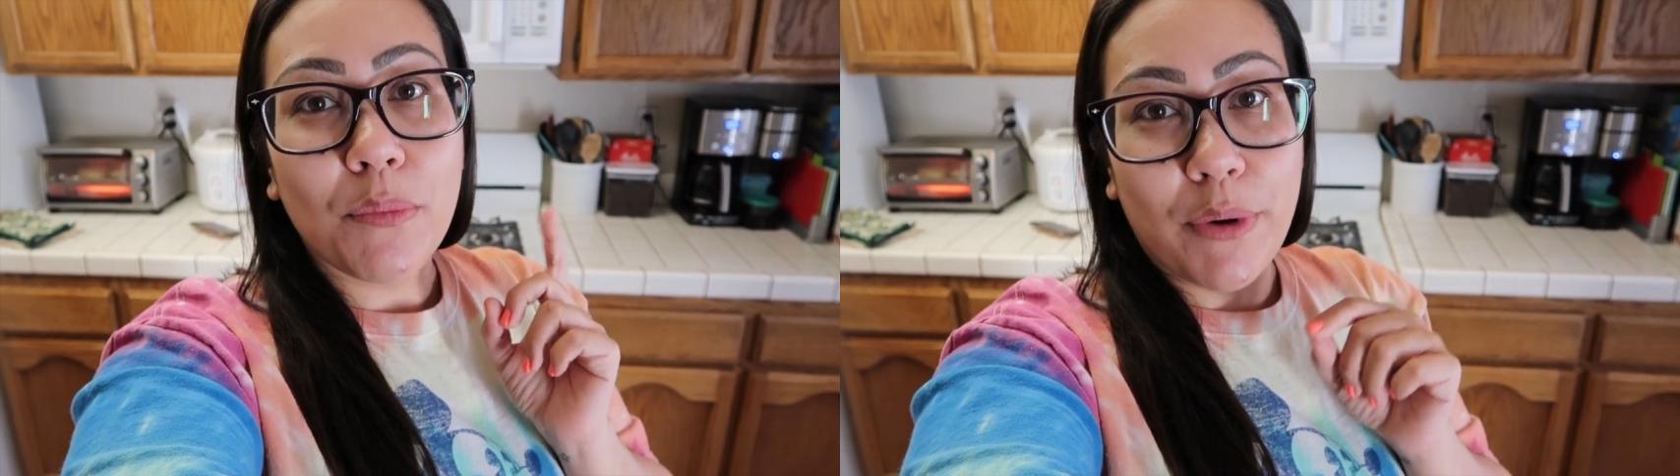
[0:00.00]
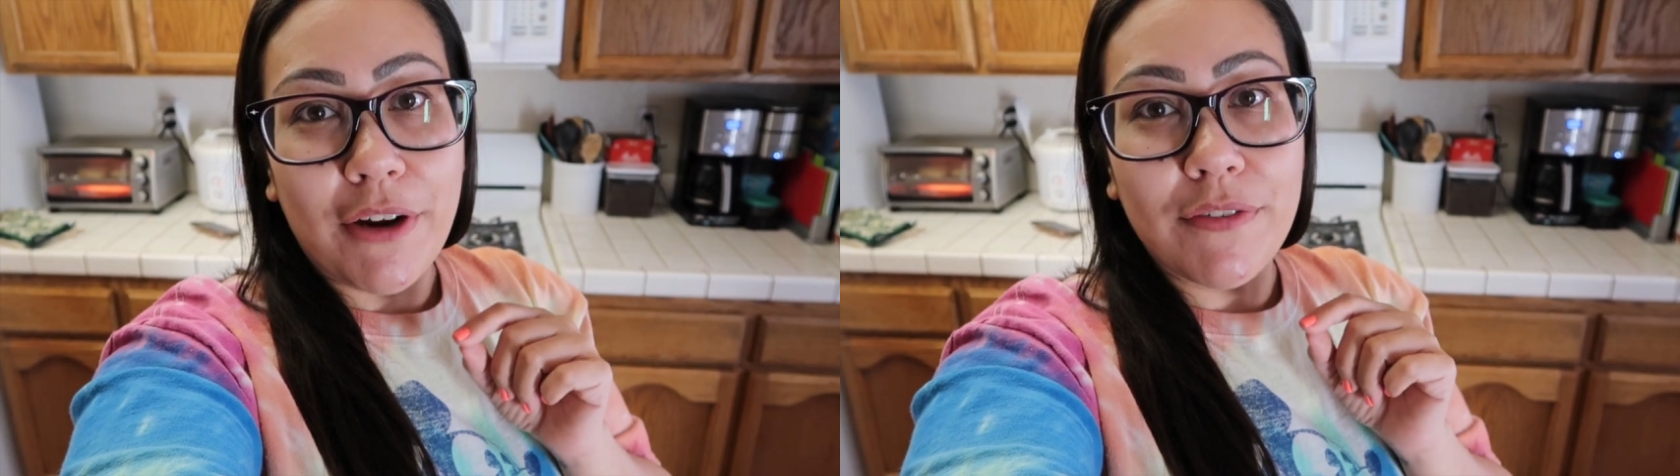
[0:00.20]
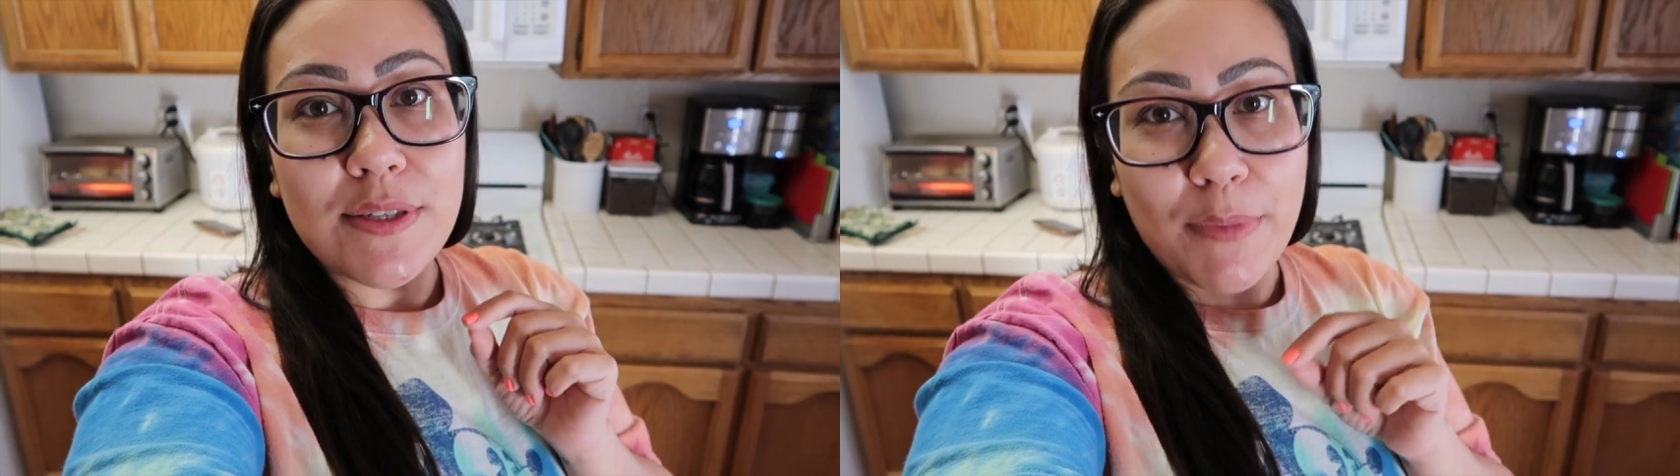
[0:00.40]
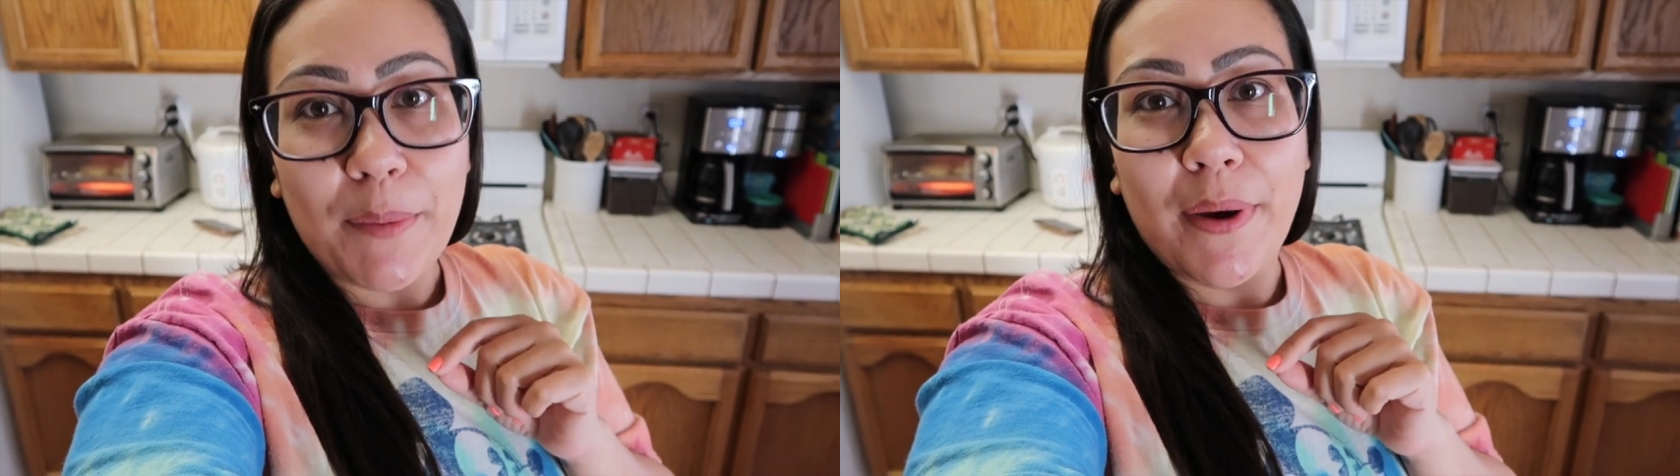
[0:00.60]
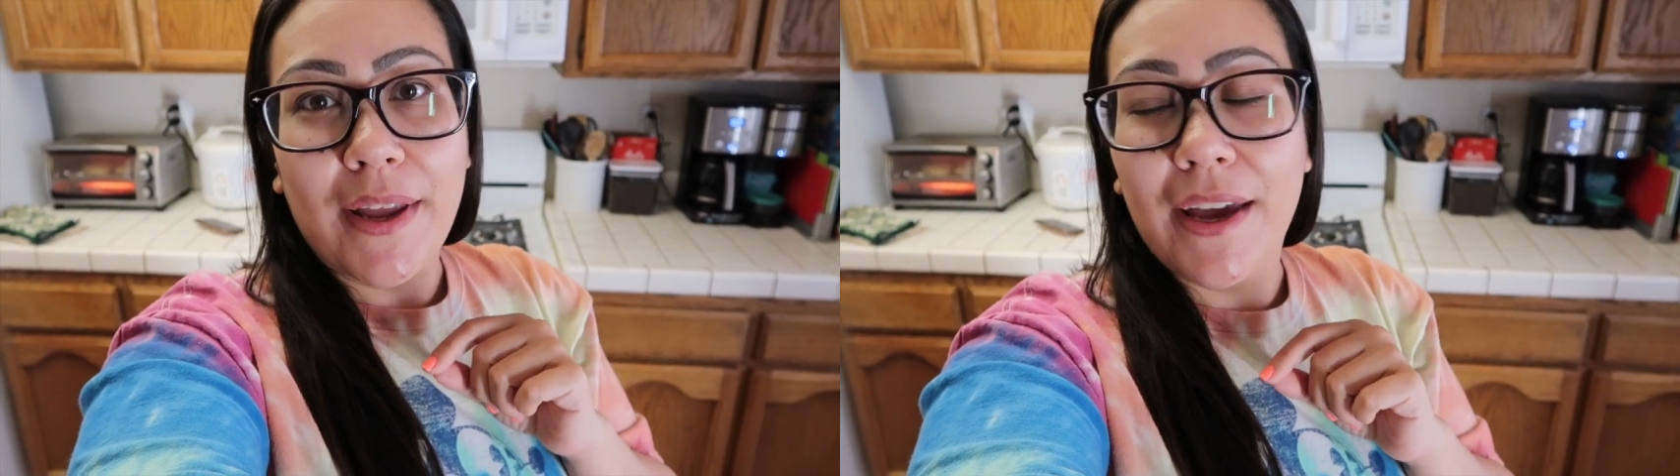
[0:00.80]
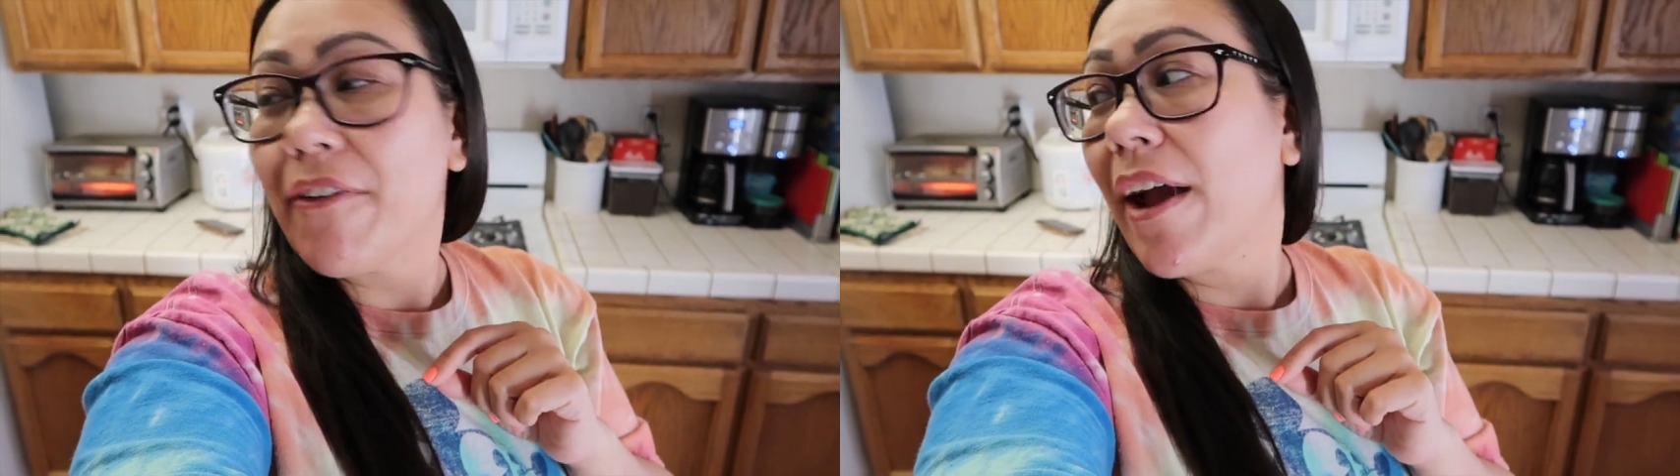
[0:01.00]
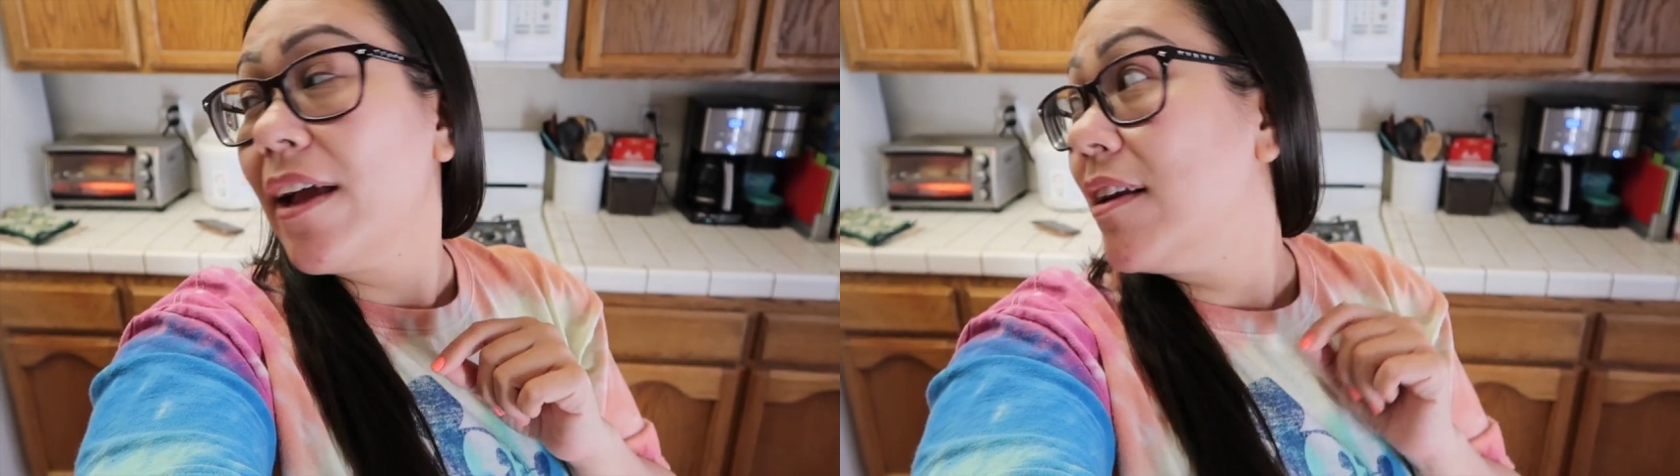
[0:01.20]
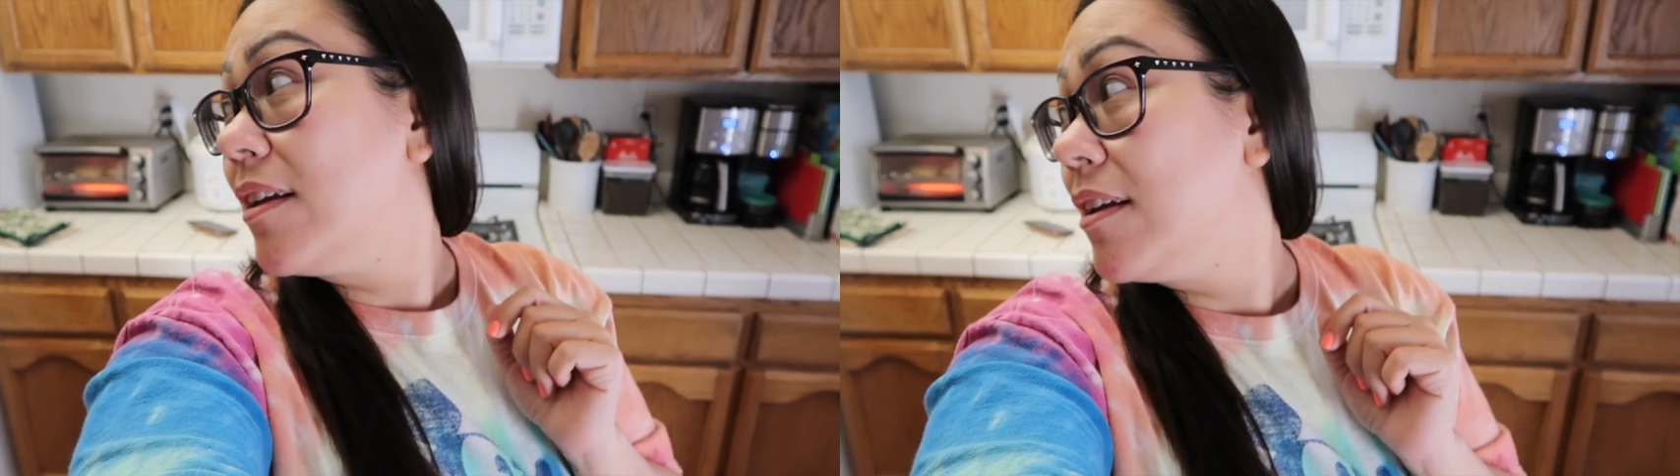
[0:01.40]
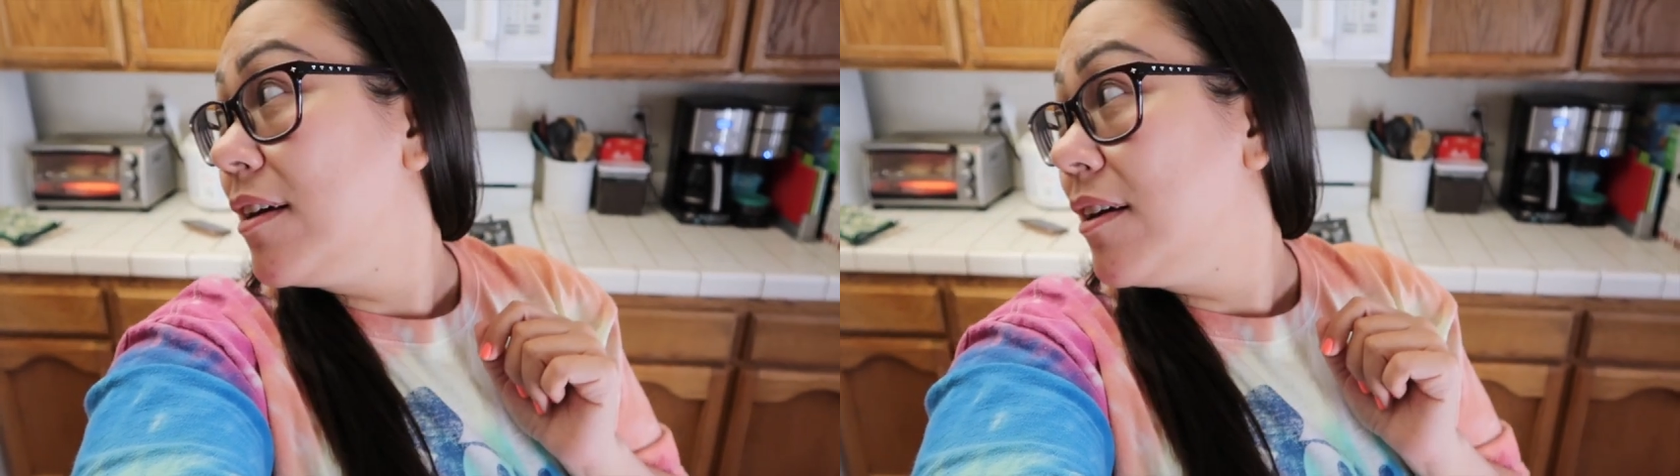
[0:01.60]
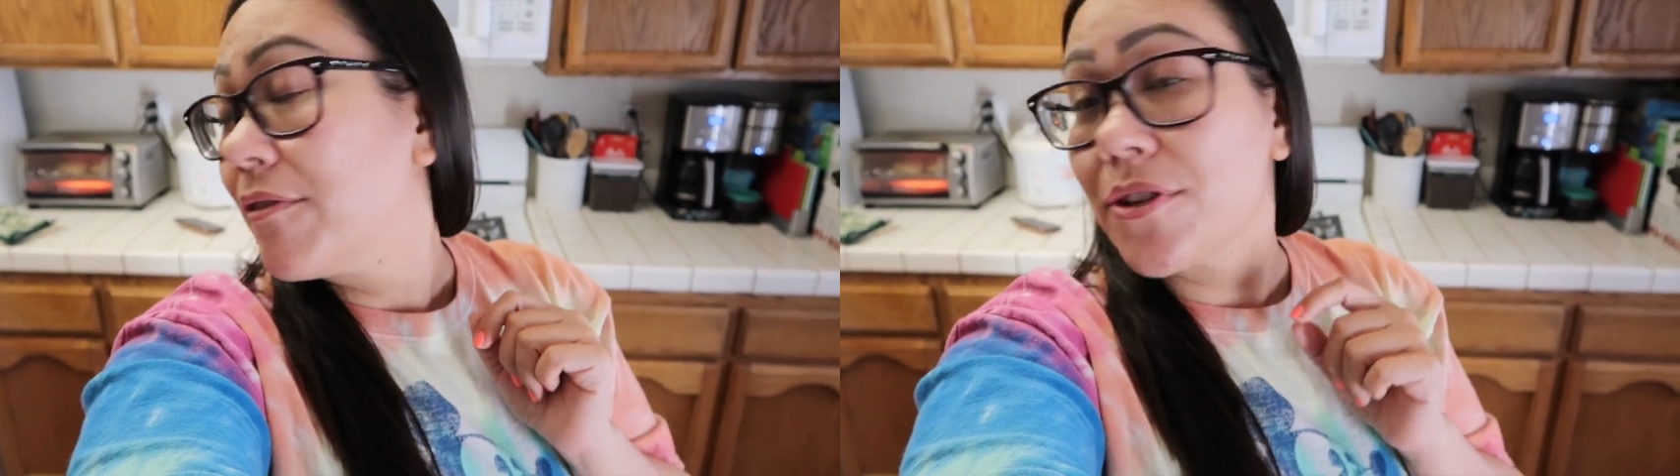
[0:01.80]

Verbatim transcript: breakfast mukbang yet, right? Mm-hmm.